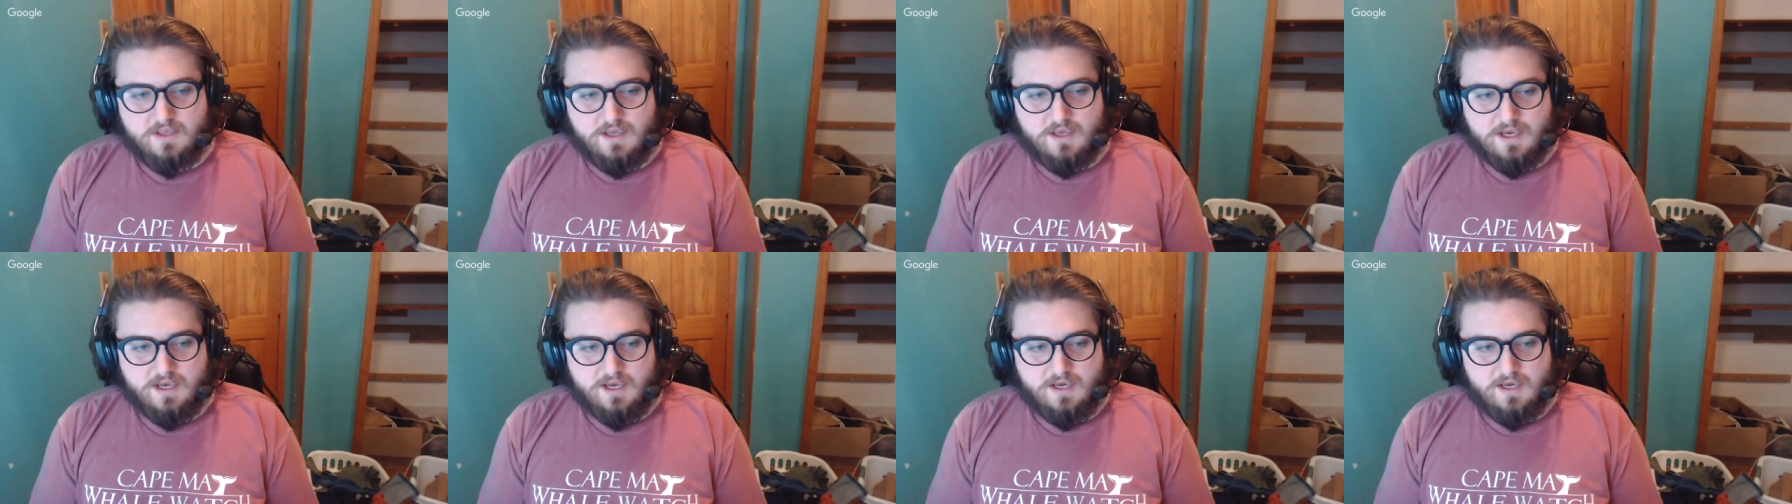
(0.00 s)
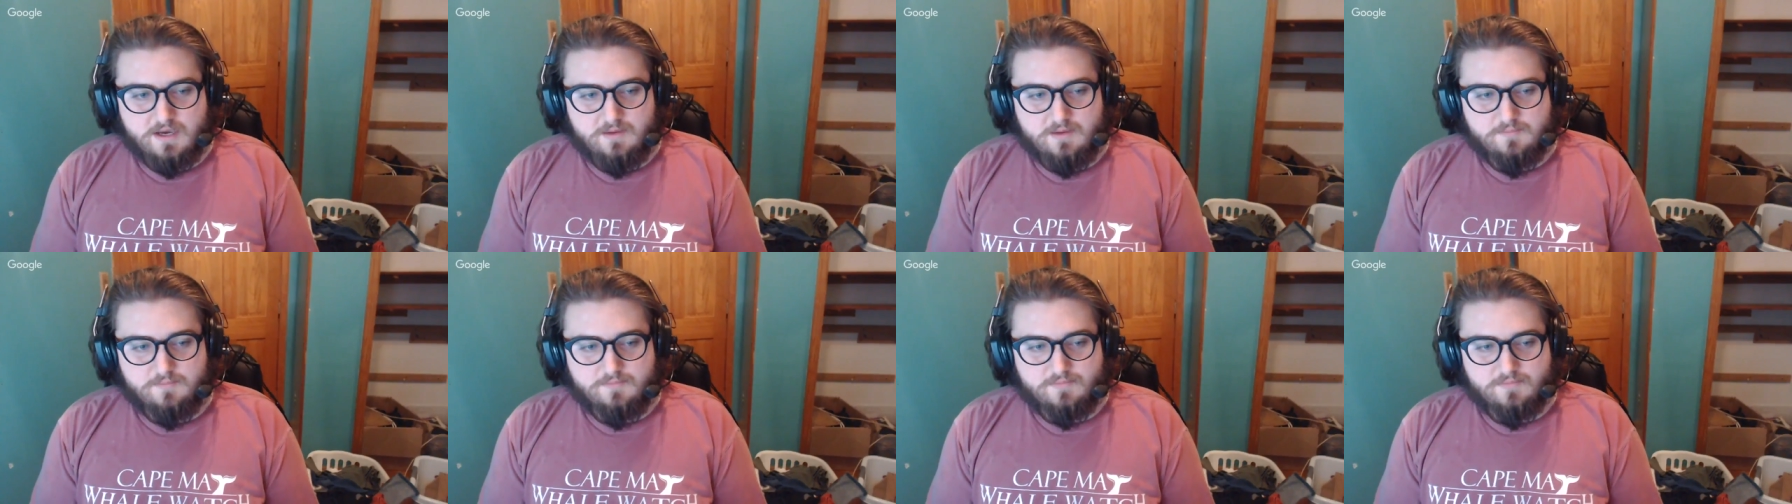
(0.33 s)

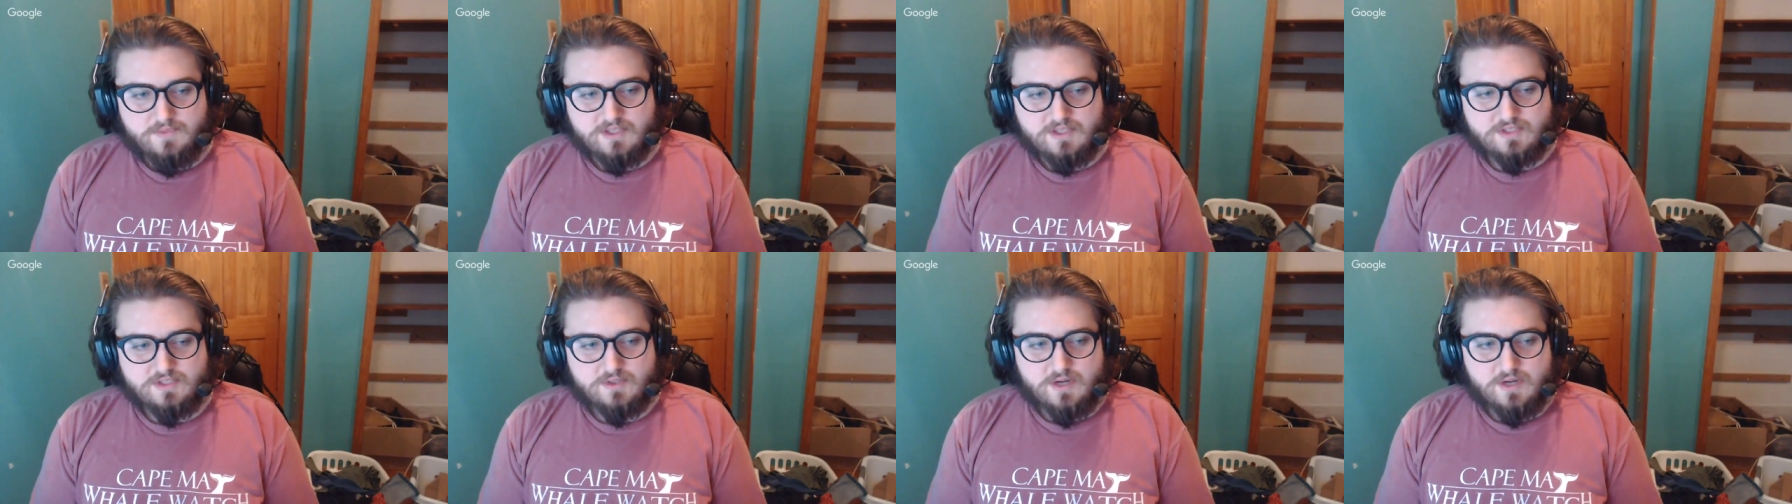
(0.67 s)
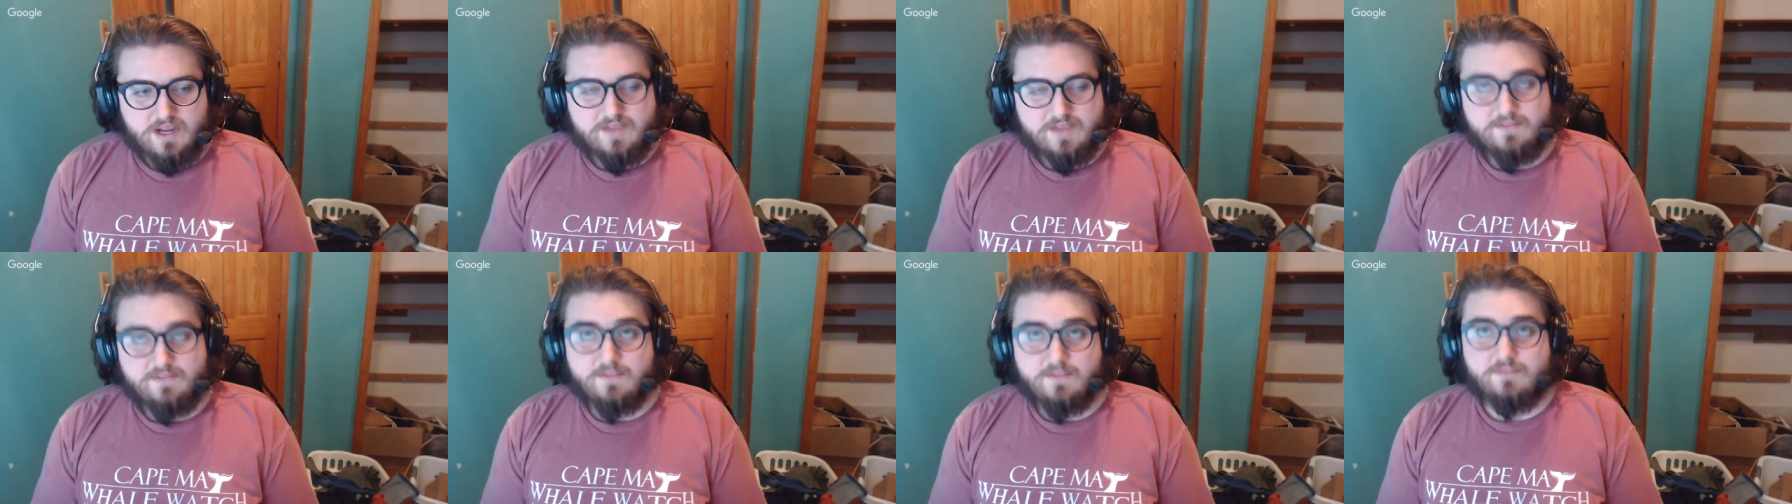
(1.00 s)
Um, they sort
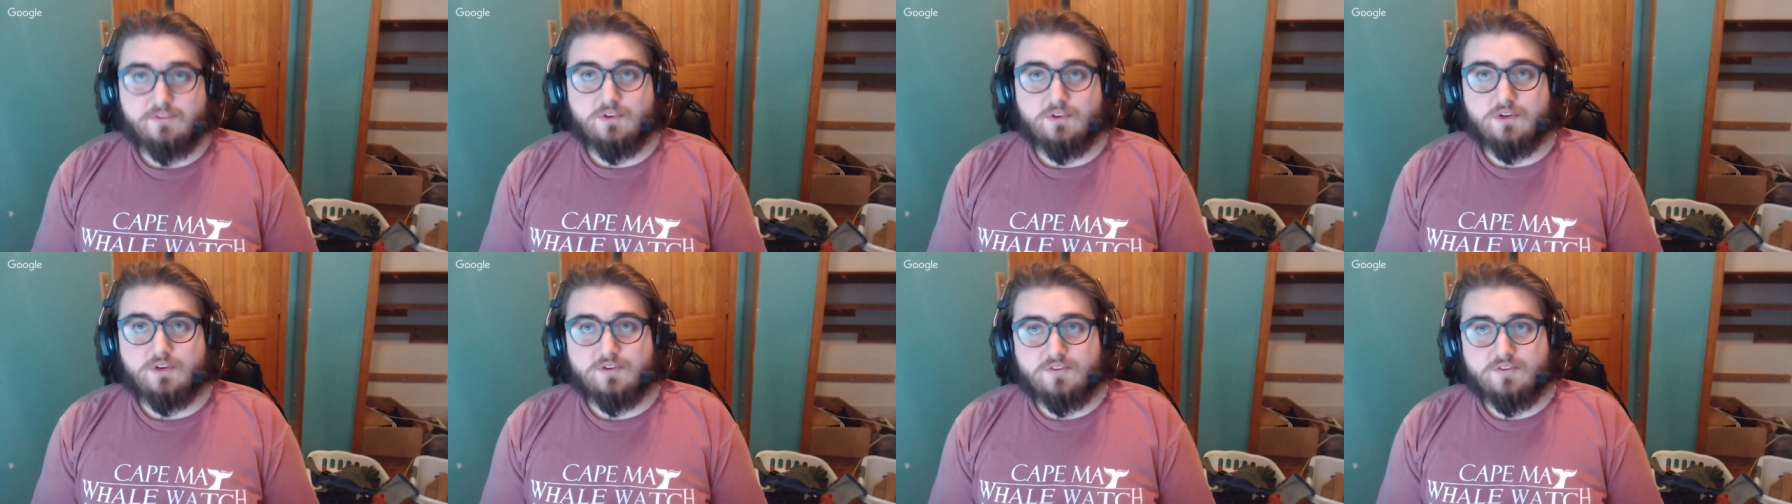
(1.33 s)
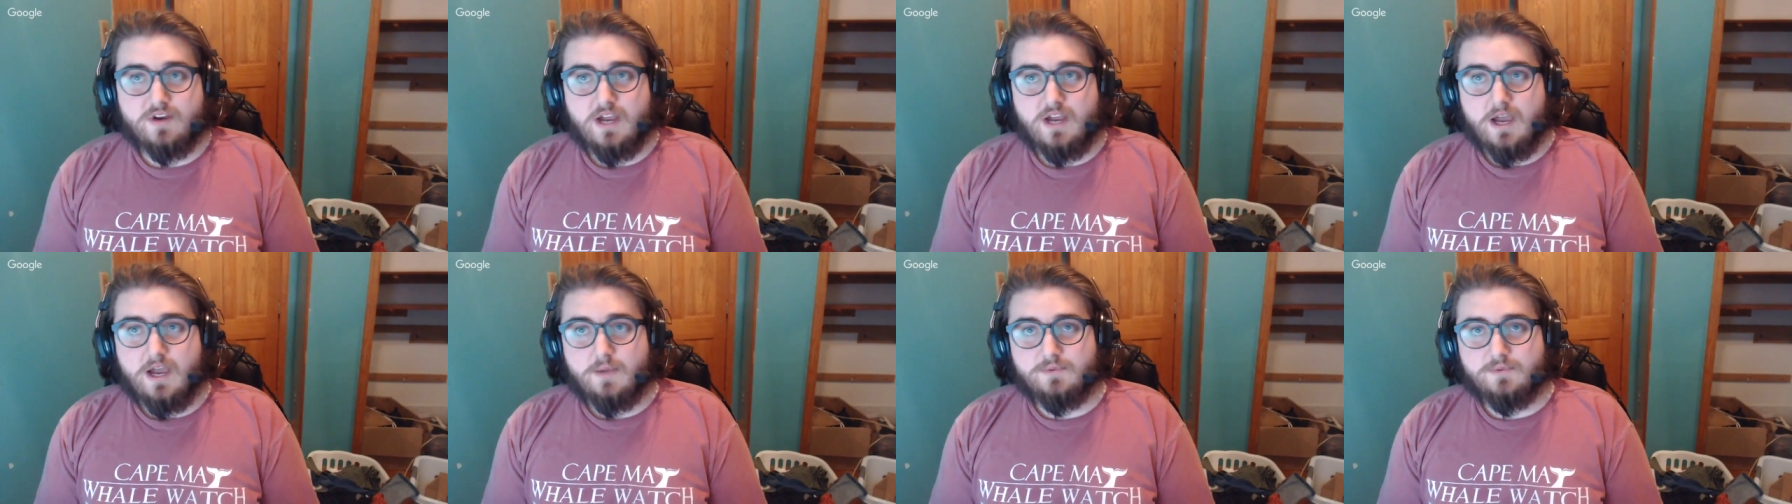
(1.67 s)
of have a few
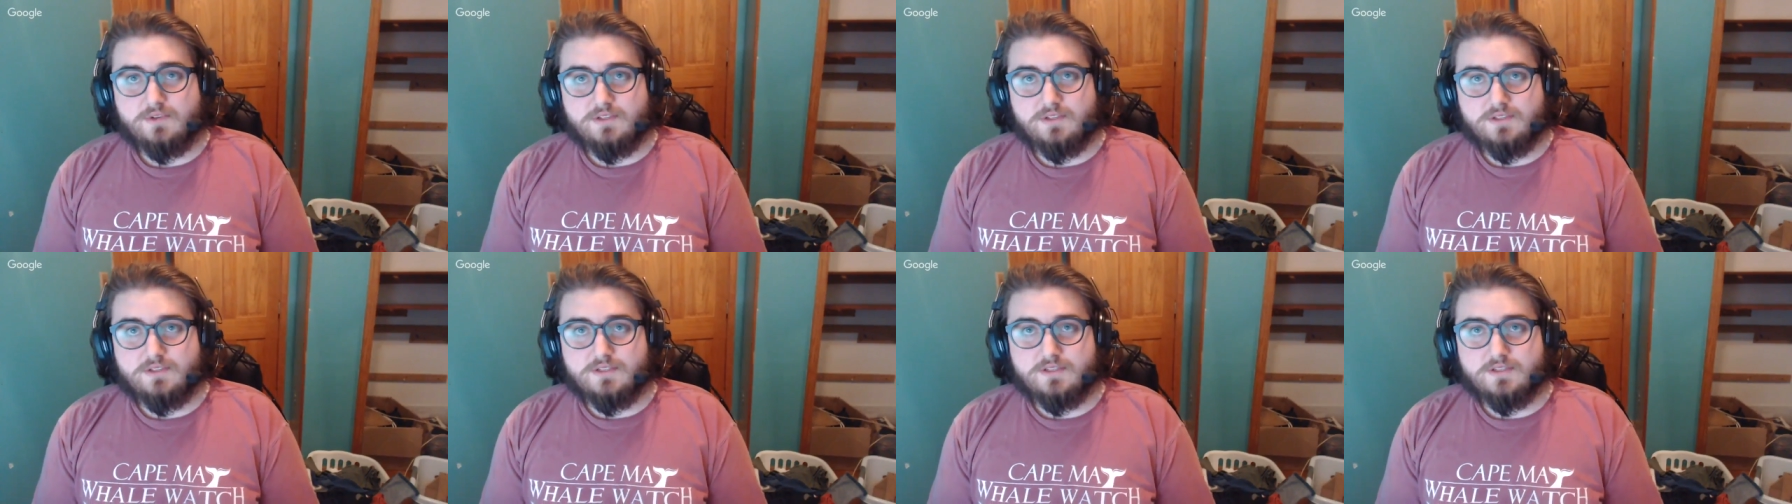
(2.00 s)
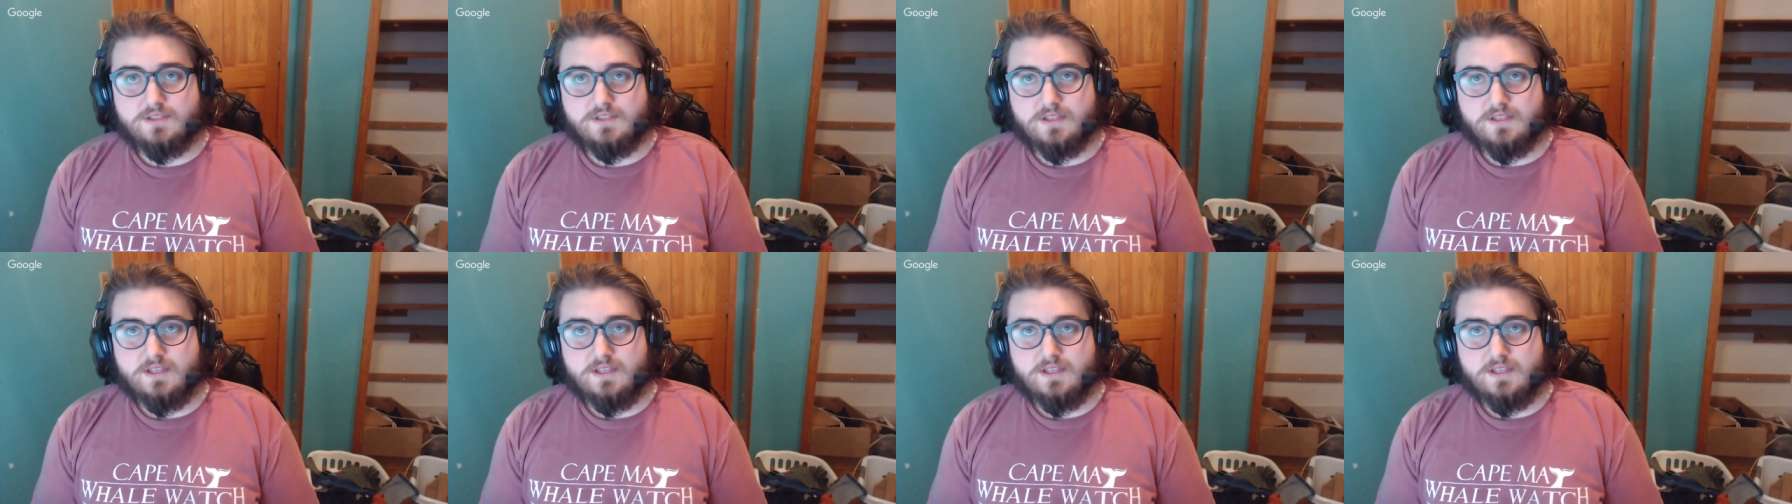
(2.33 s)
different options.